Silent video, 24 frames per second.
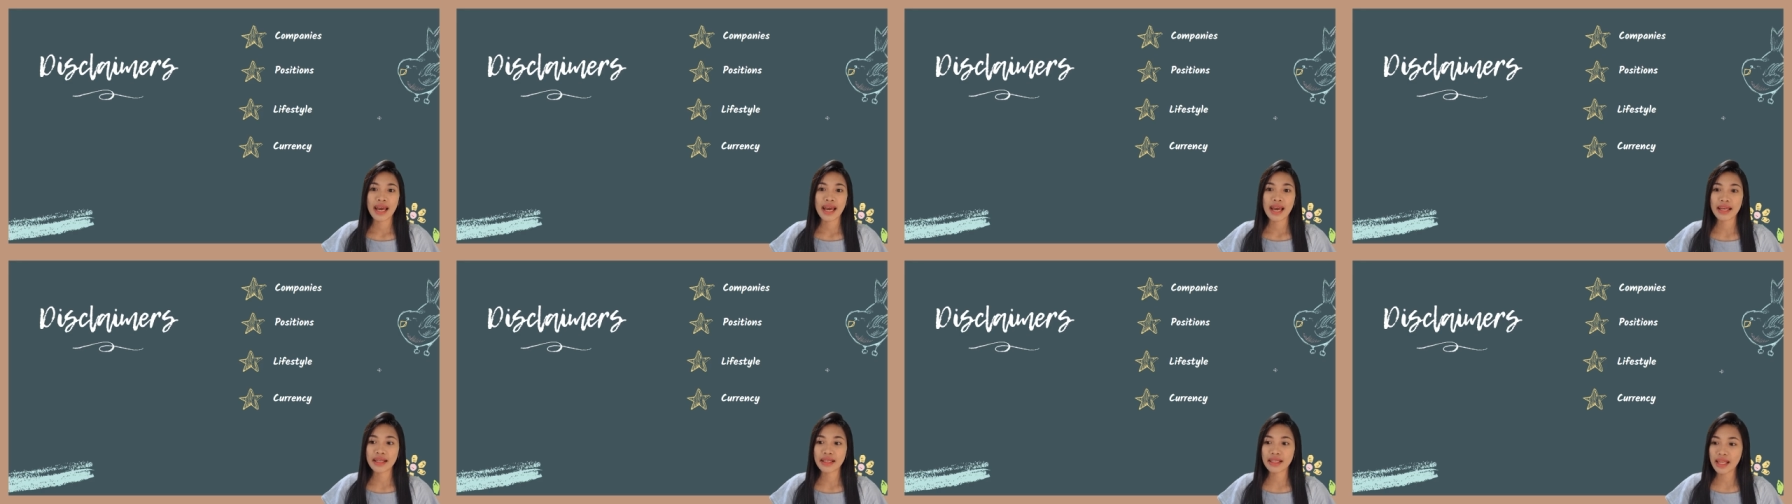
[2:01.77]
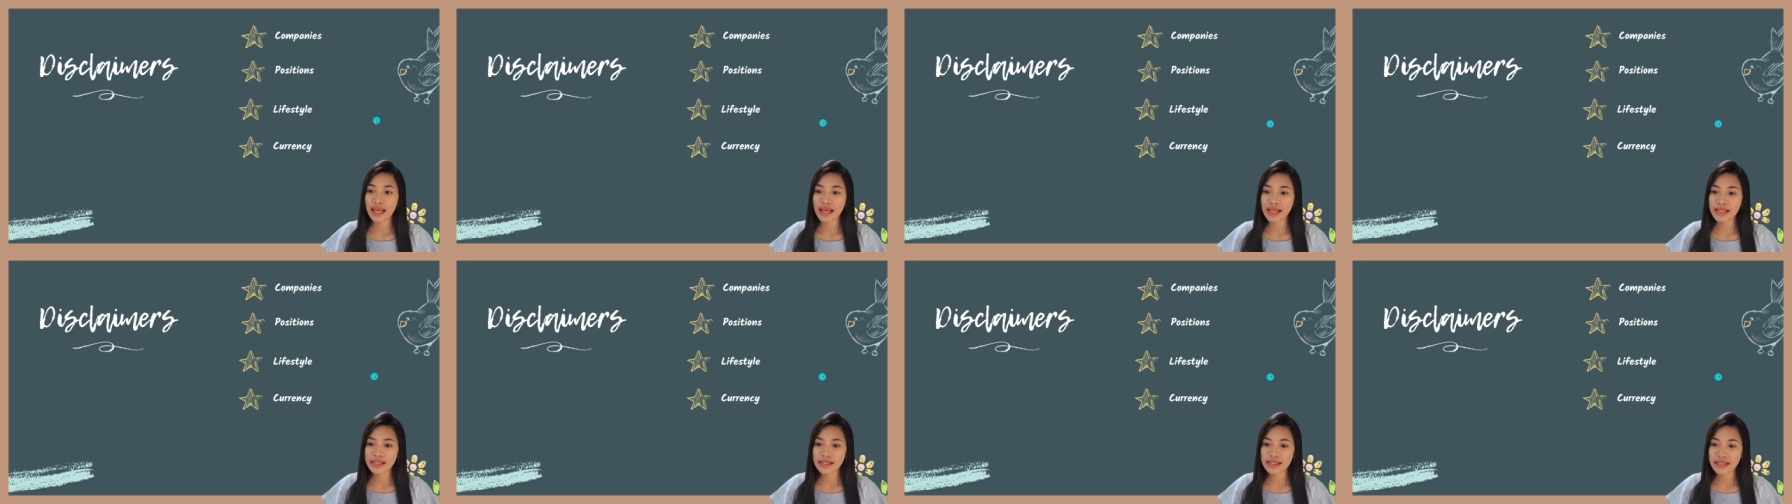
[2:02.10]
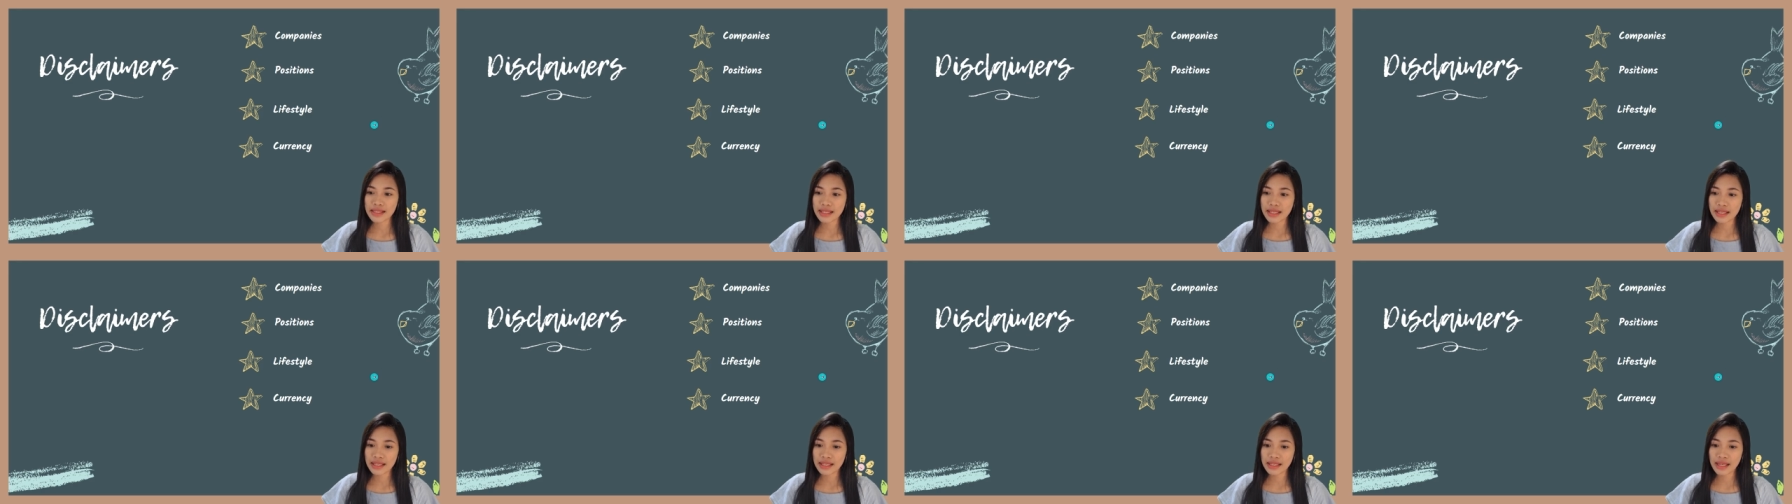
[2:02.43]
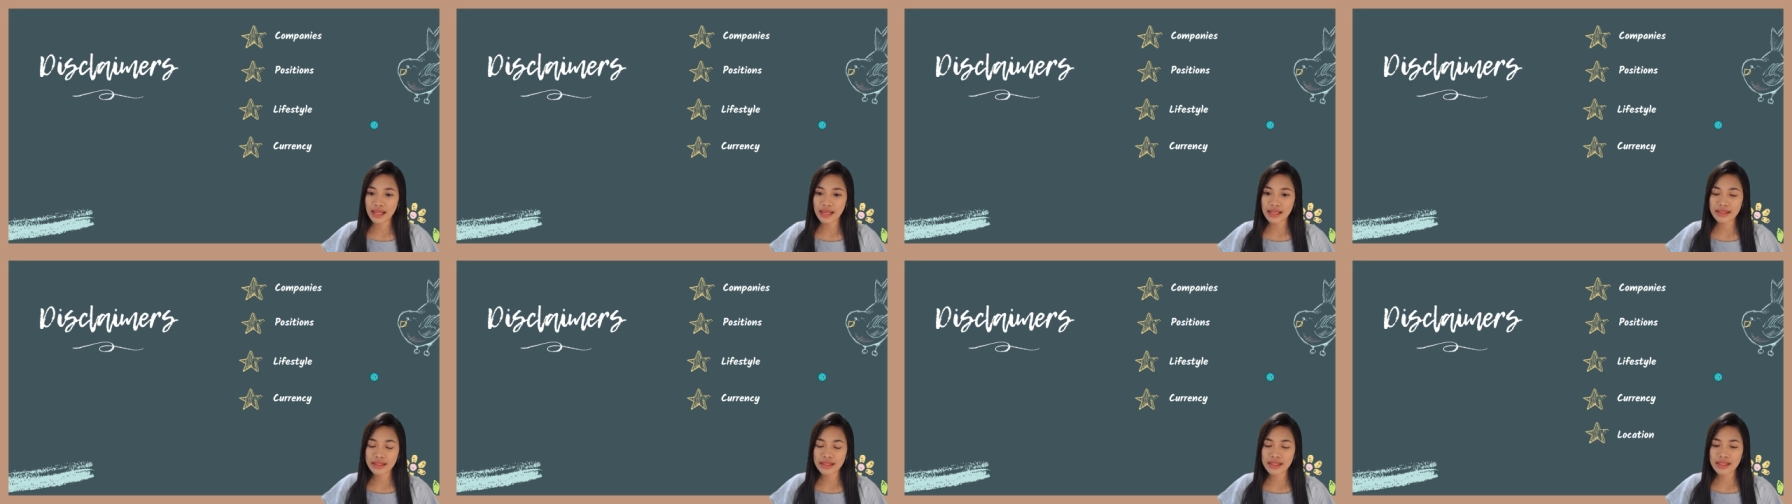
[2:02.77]
And lastly,
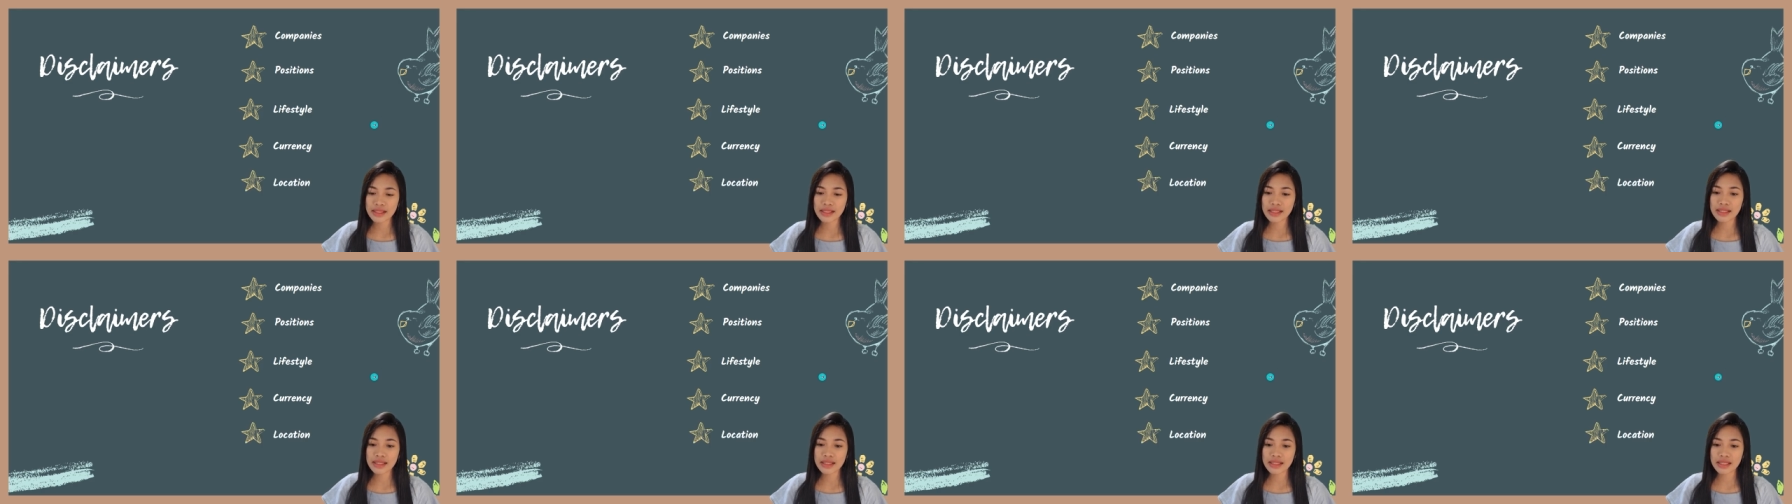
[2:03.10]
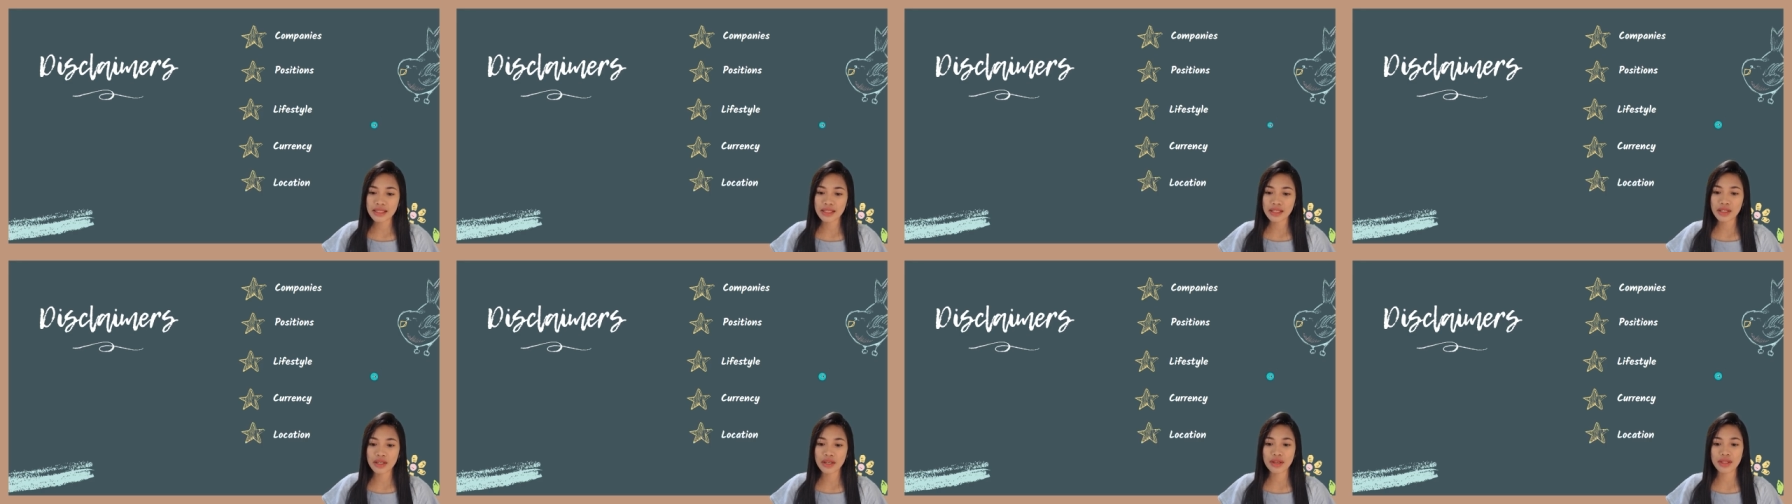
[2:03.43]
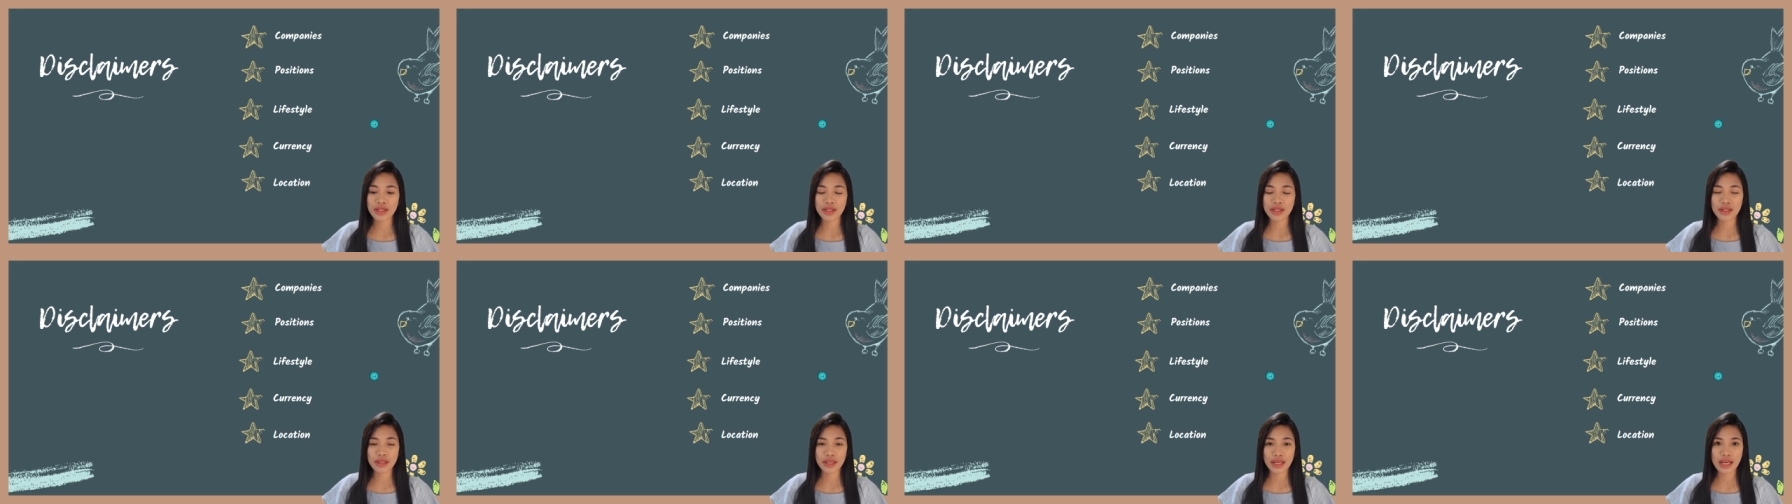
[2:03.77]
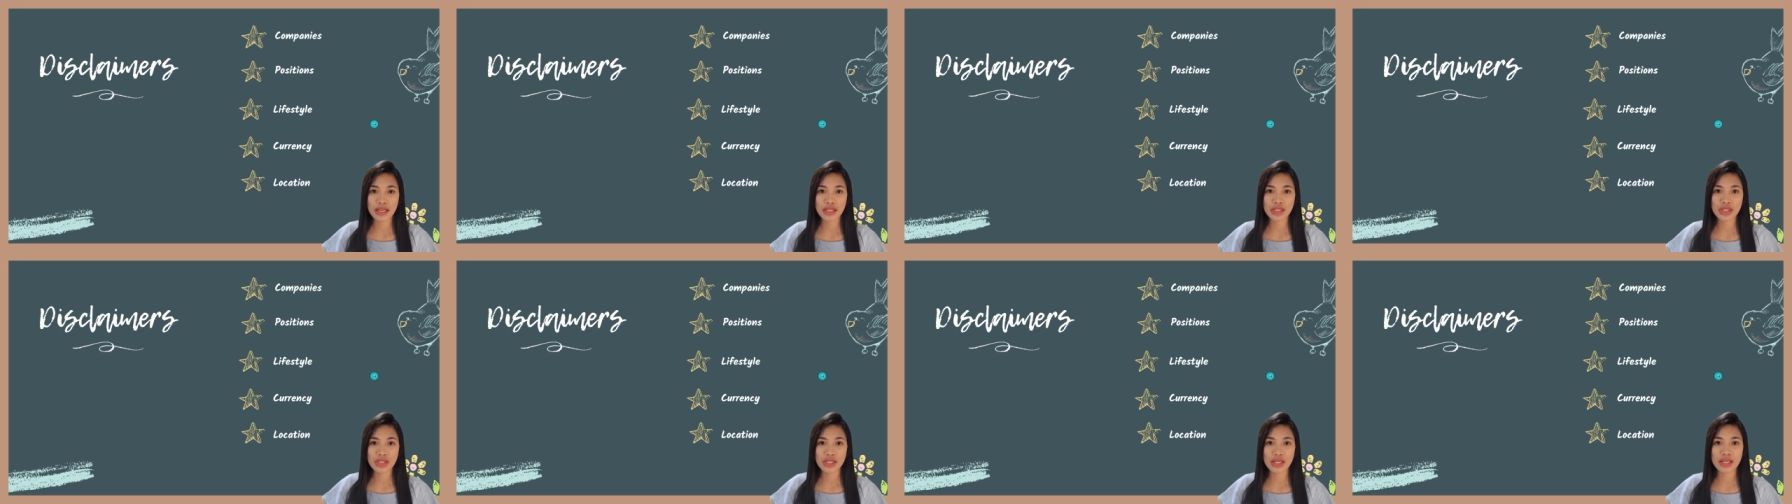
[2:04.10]
let's consider the
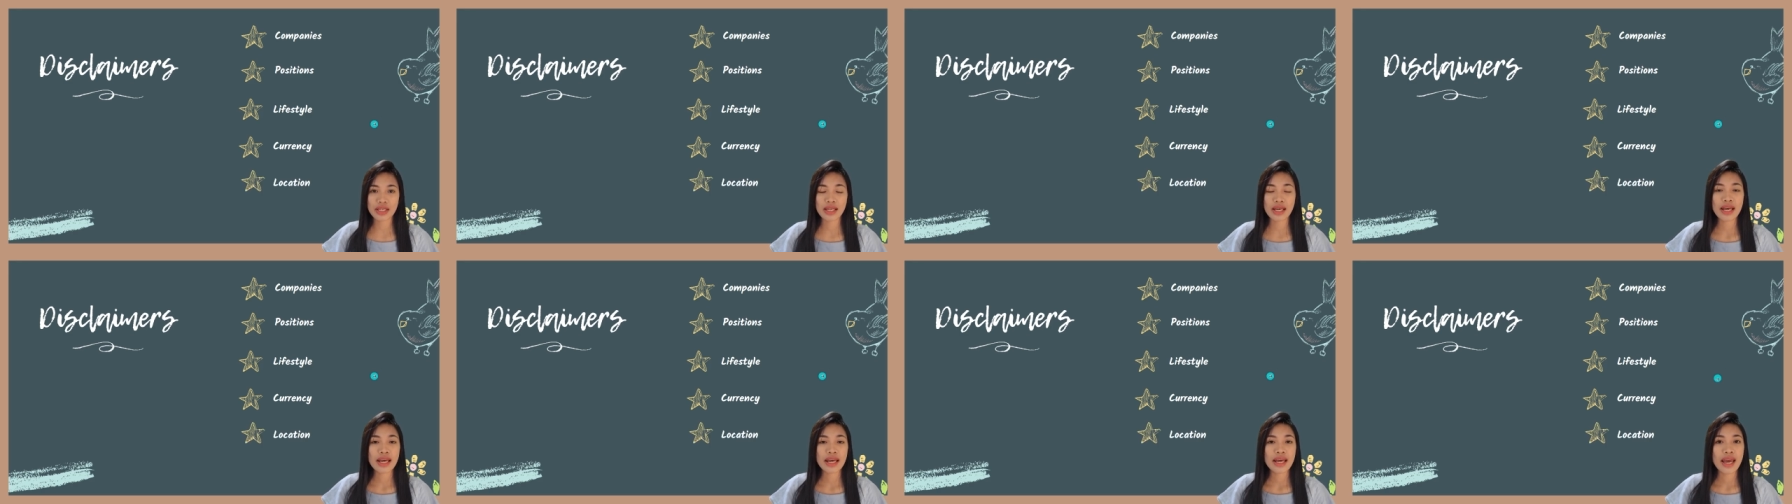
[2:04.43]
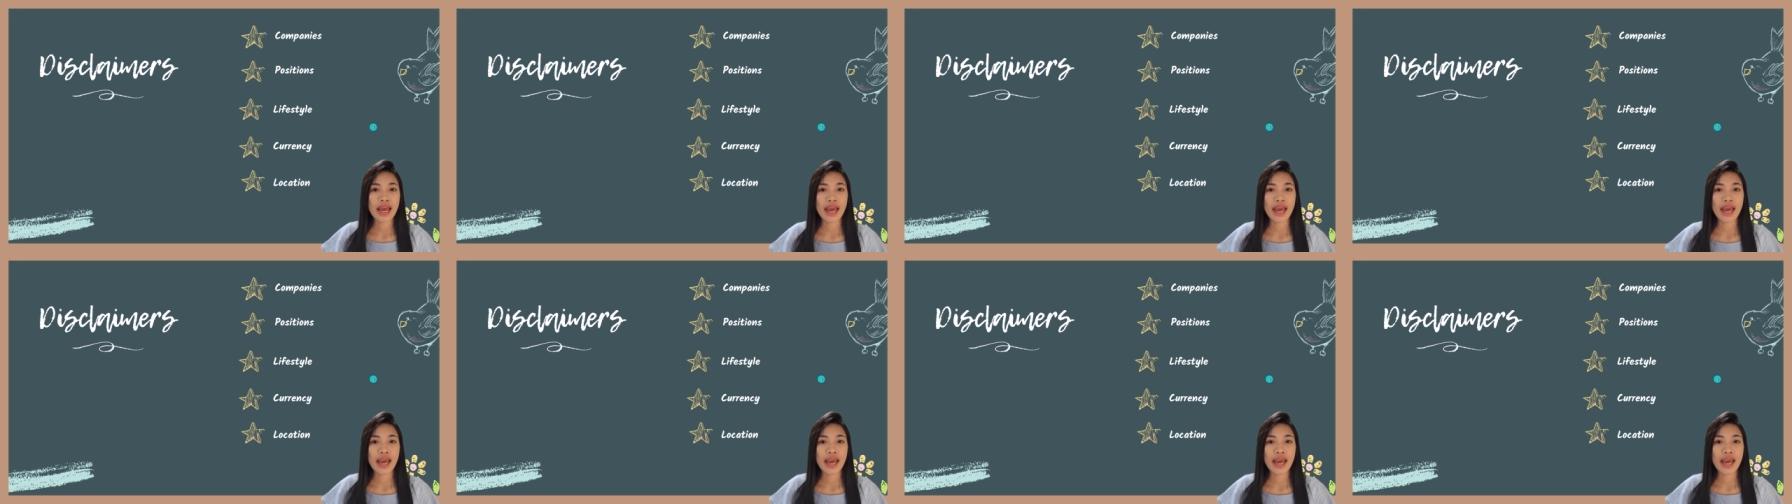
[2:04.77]
location.